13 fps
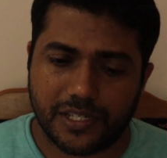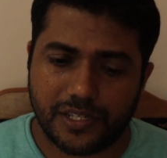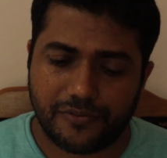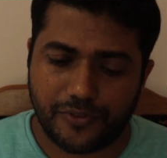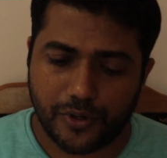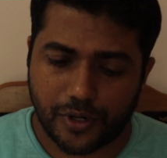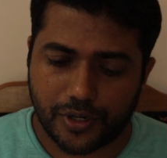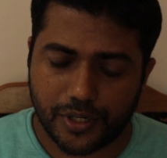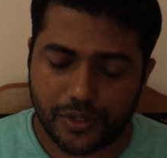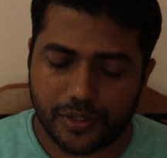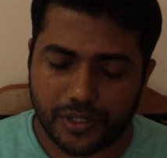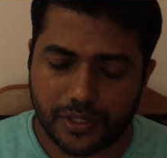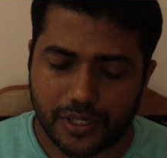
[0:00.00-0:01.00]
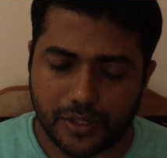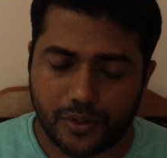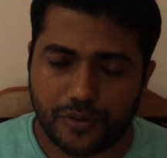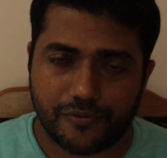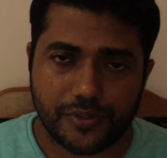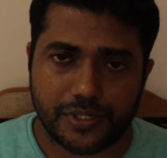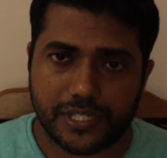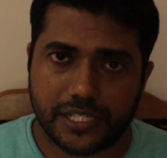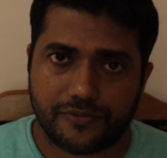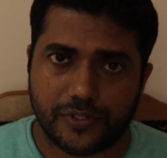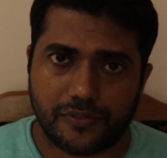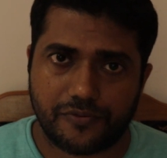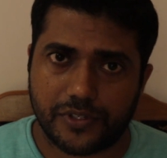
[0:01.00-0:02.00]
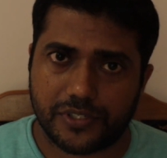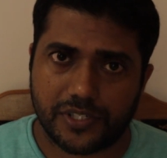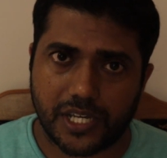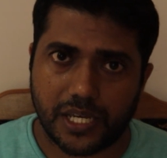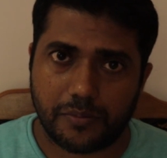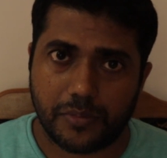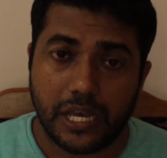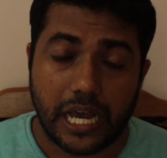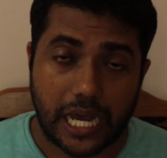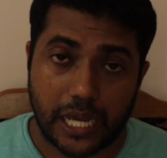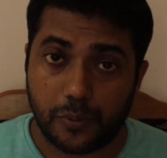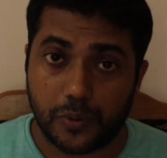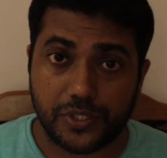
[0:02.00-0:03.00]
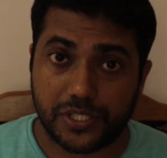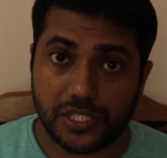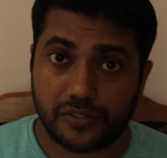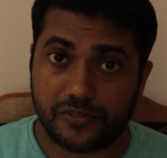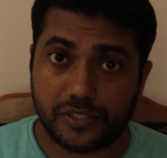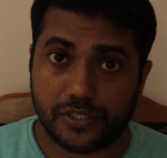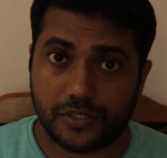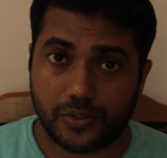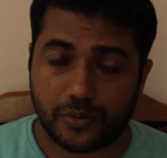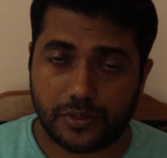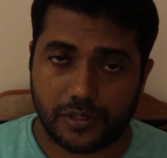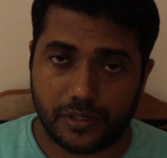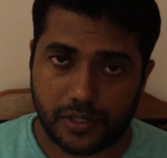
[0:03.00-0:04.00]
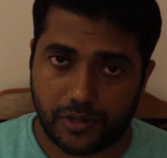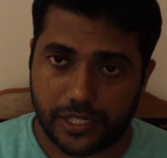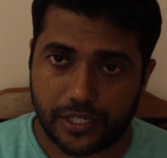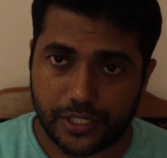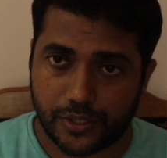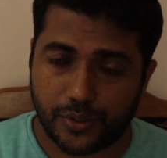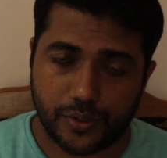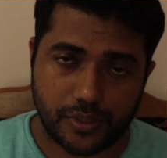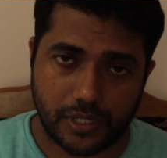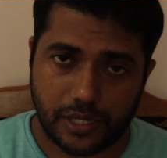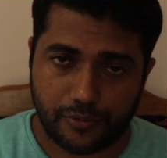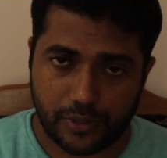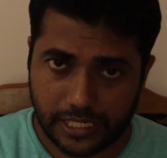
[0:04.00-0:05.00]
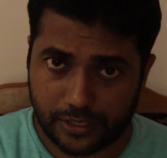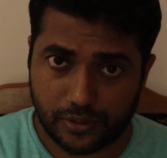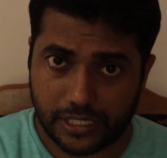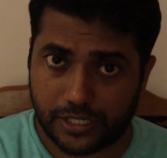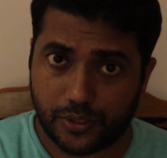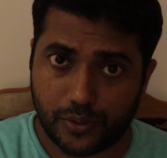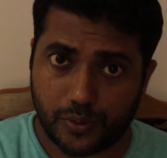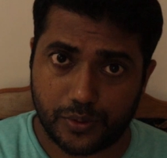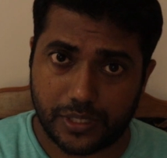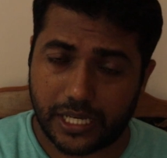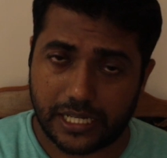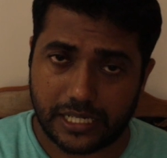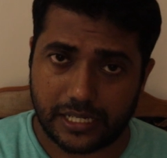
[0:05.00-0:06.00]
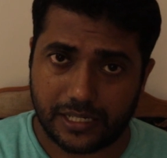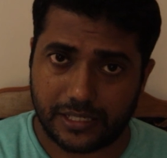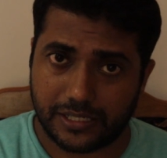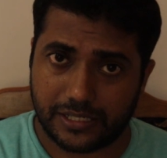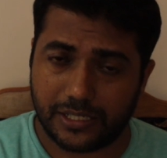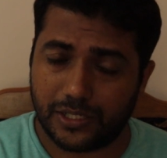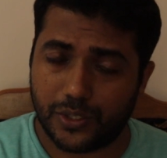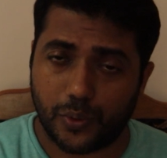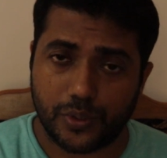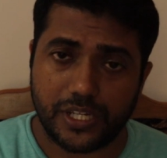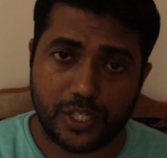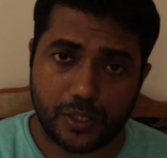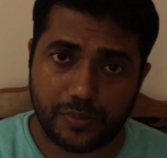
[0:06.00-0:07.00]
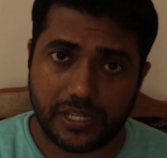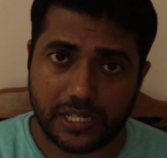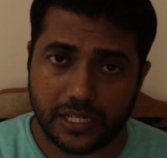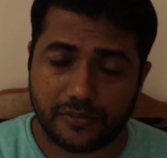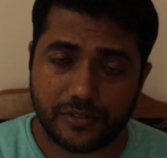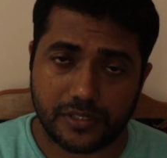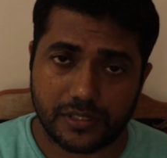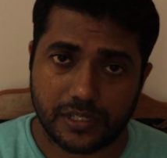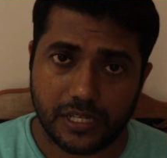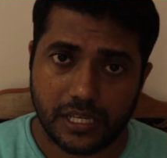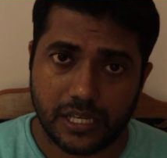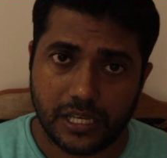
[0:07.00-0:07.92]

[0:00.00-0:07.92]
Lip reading: if you're going for the test for the first time, I was nervous, so I would like to let you know that there's no need to be nervous.